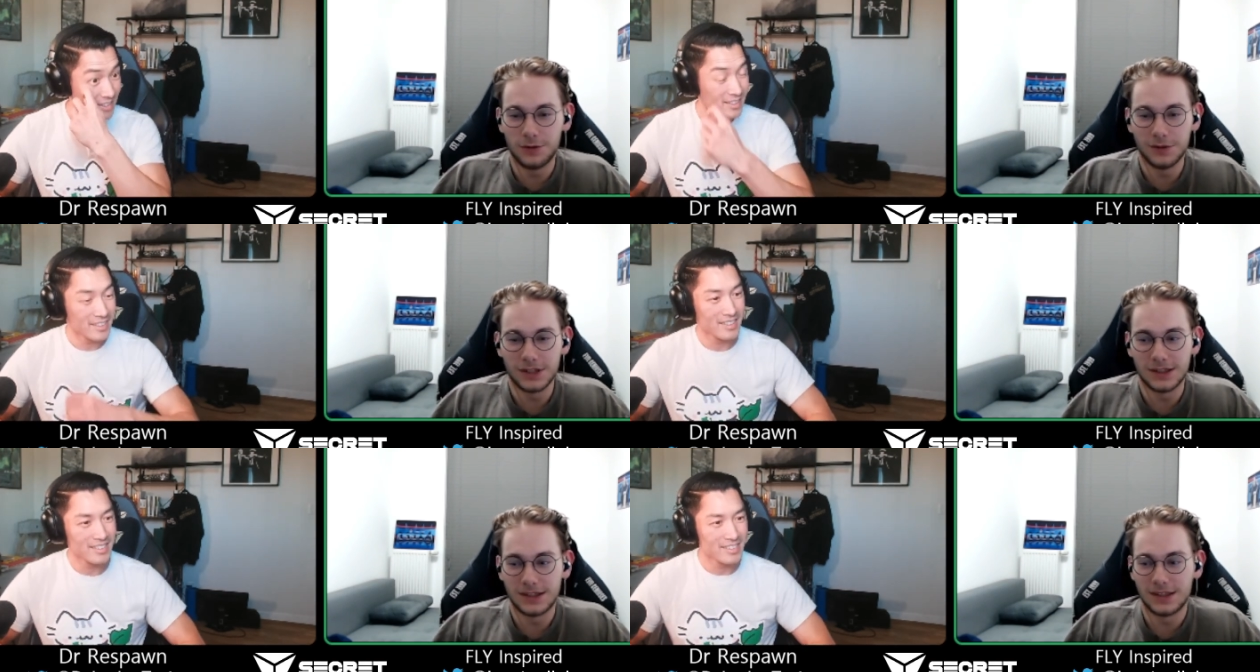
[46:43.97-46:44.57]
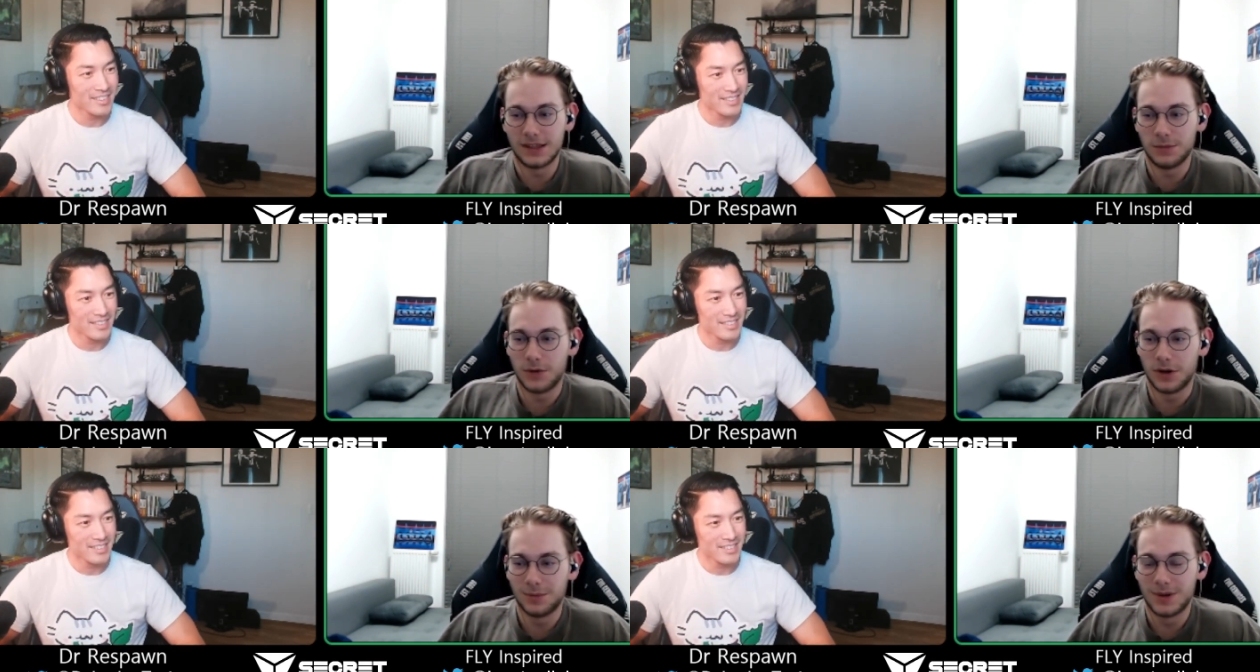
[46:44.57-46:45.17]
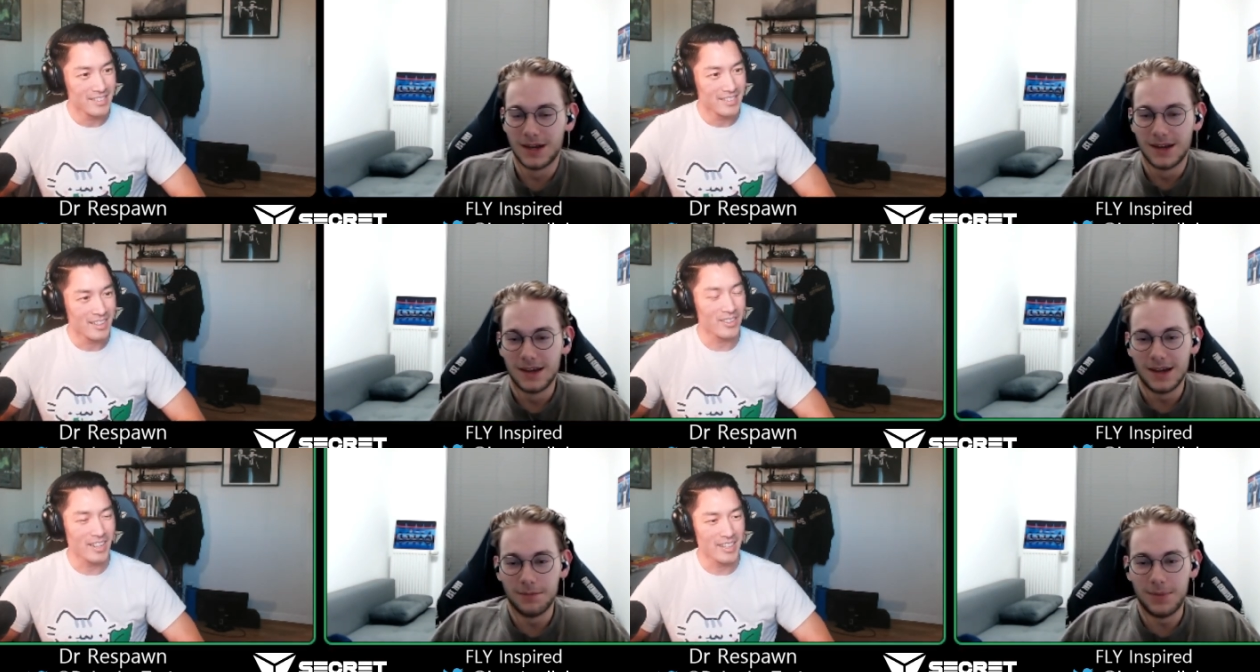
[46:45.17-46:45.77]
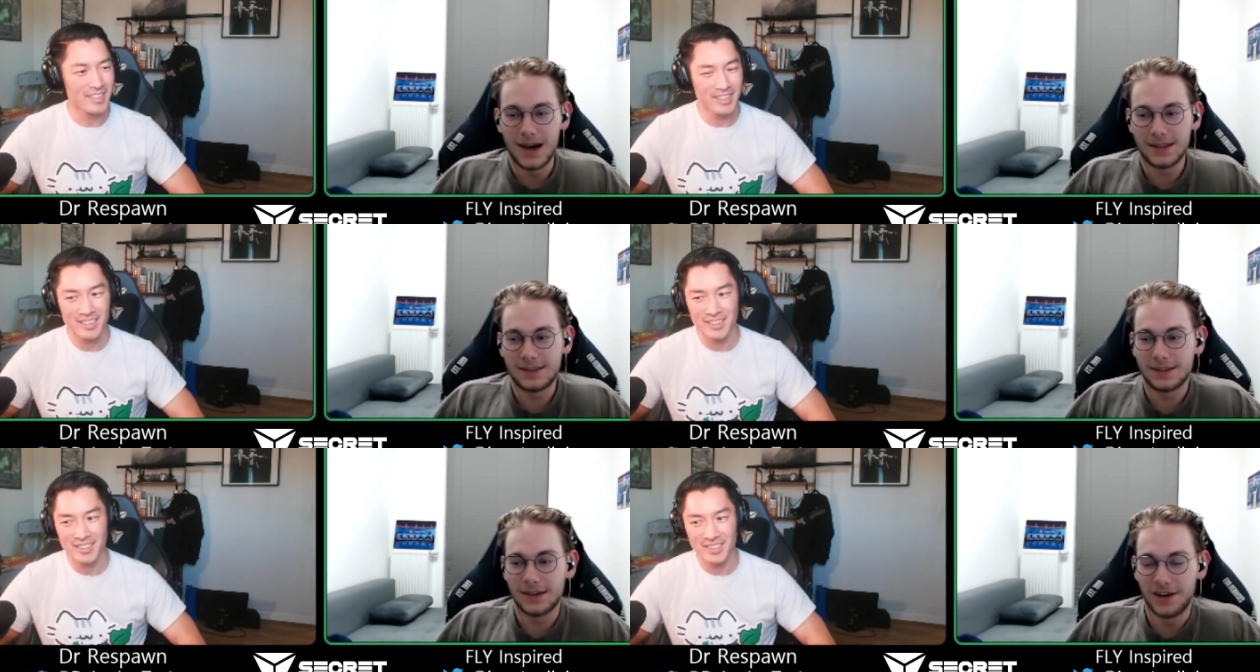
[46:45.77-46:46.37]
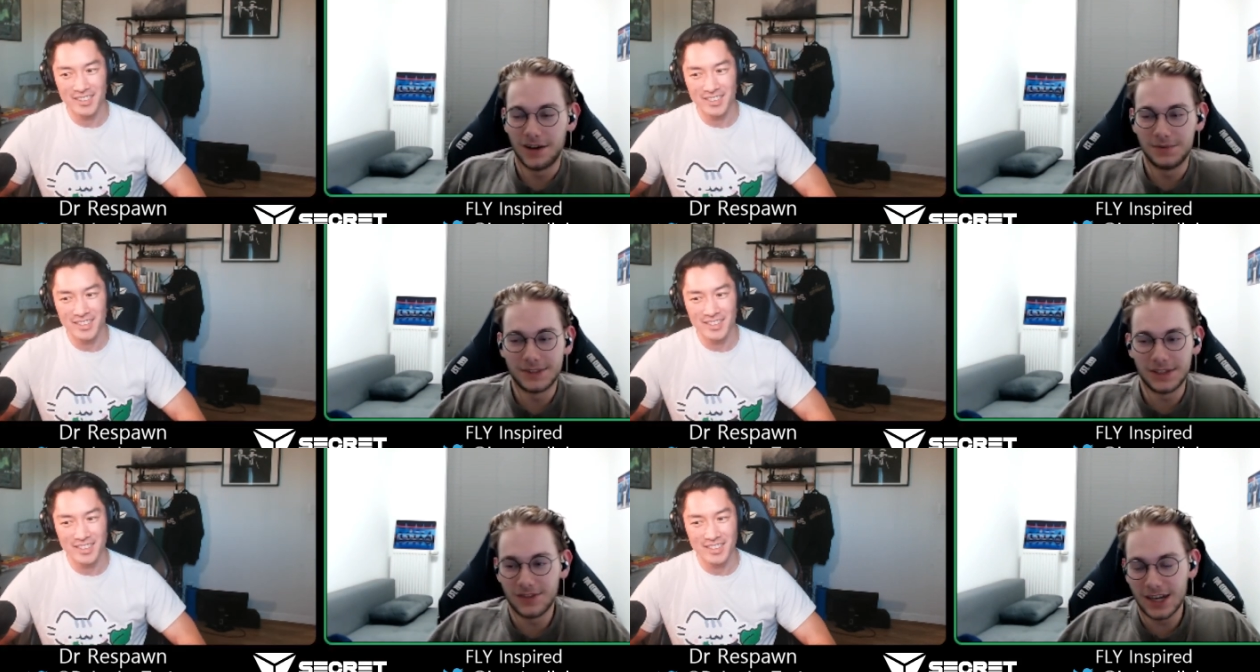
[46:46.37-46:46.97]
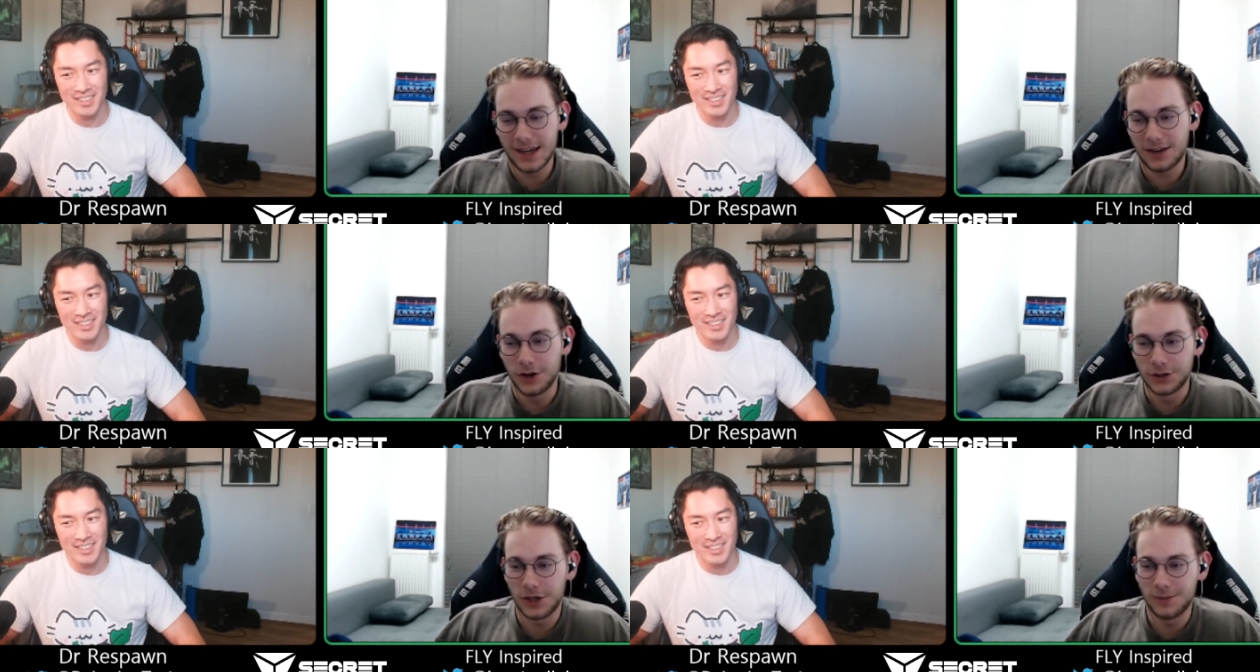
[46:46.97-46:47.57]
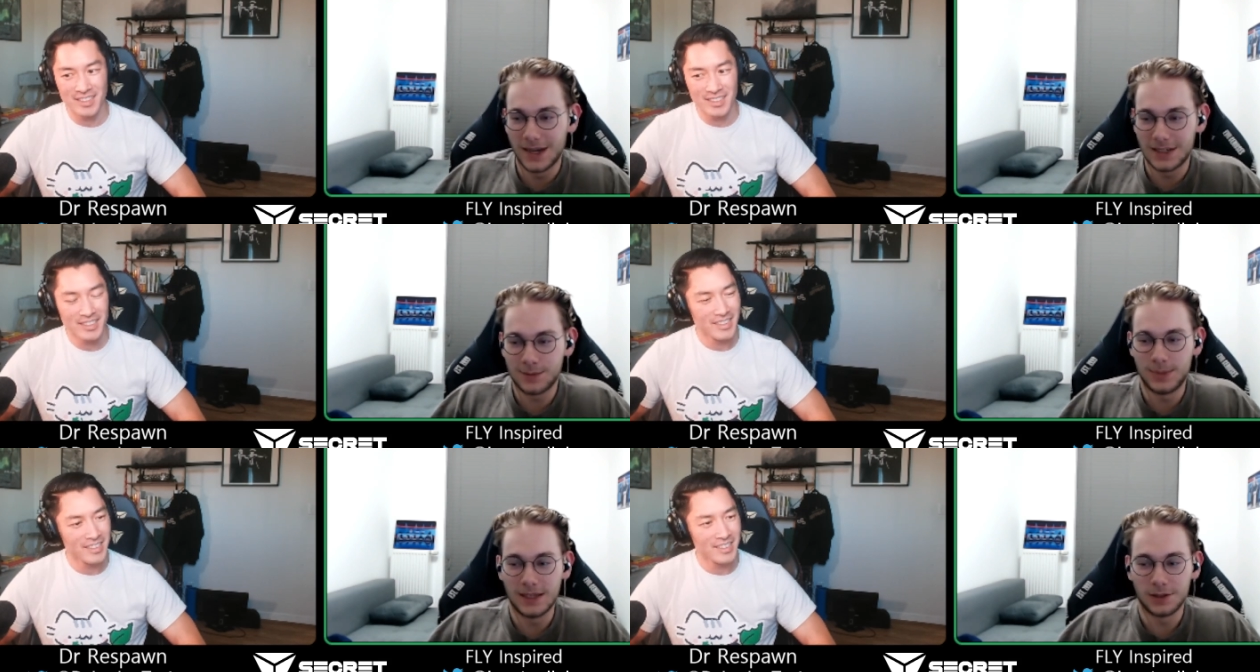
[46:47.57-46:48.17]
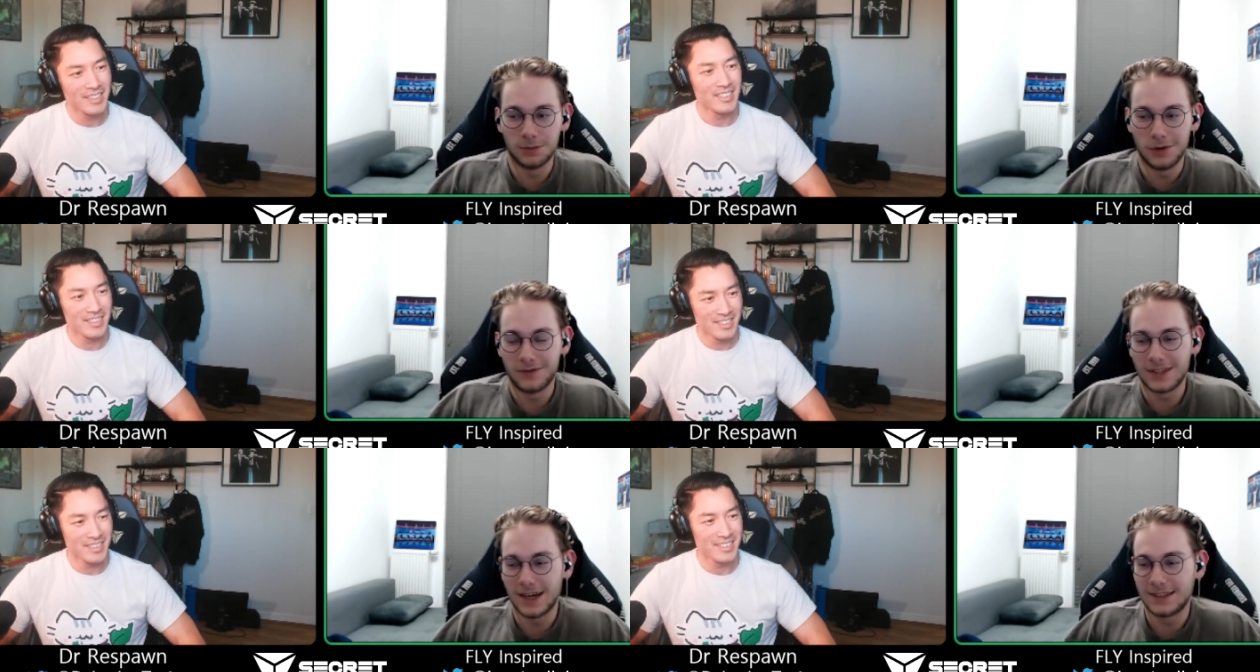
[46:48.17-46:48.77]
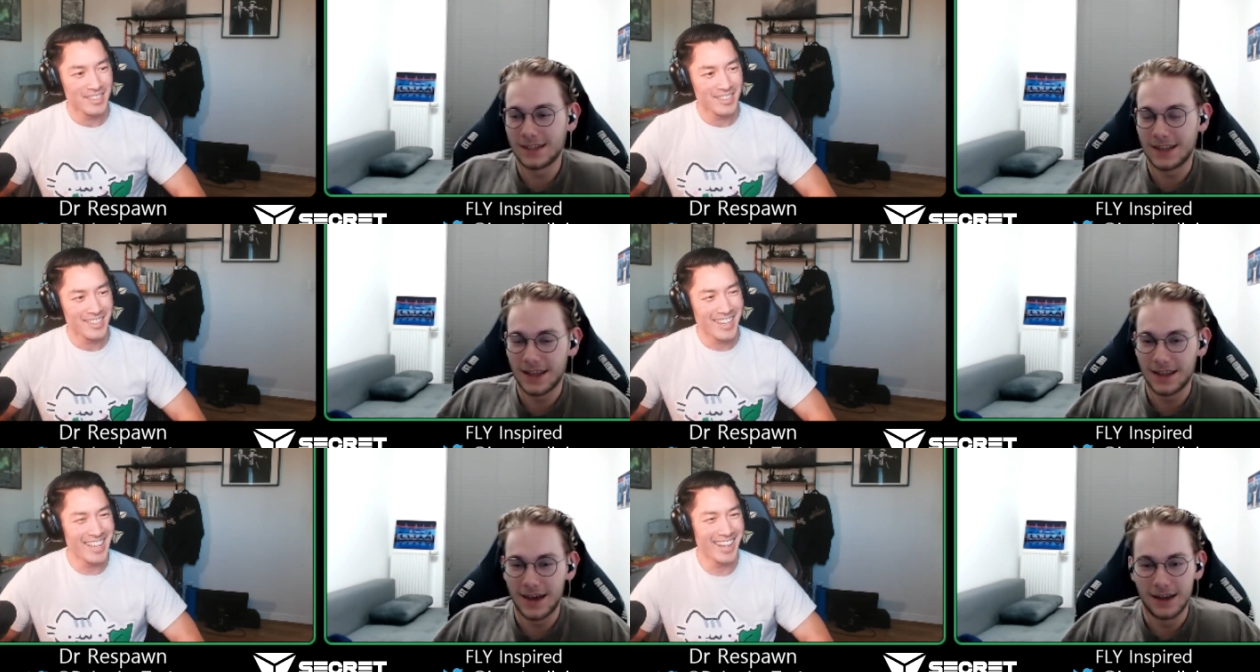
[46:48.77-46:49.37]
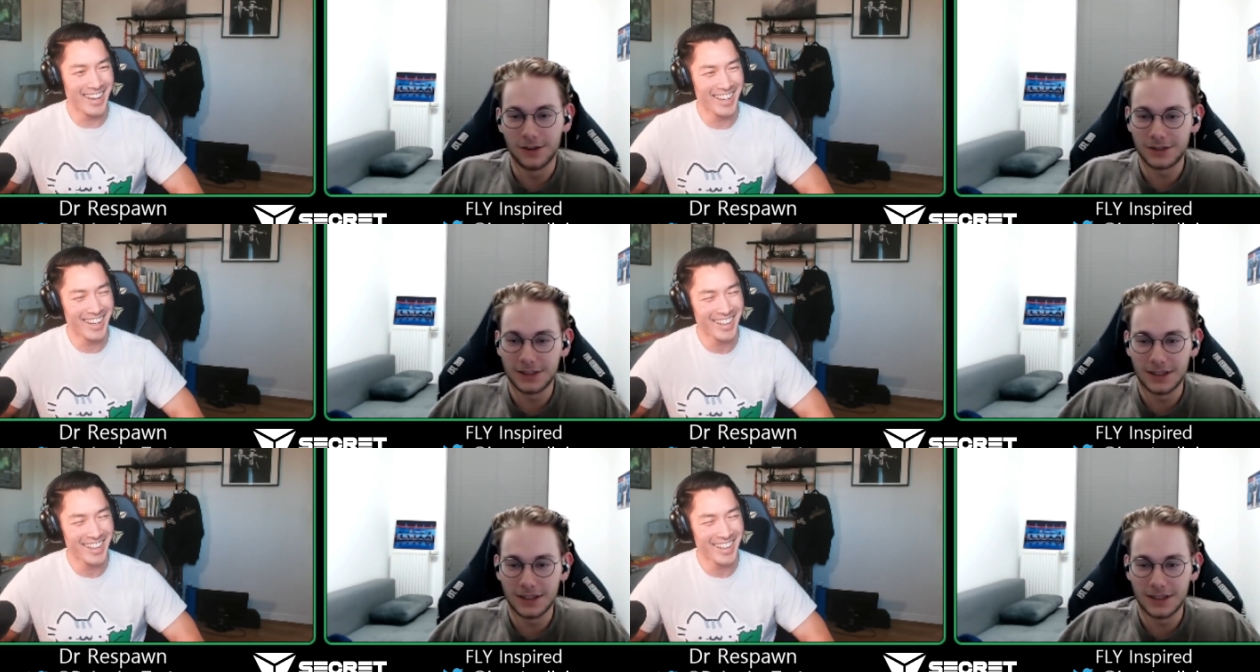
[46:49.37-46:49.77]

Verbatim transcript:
Speaker 1: good into the team comp. Okay. But obviously, if they're like control mages picked on both sides, and then I lock in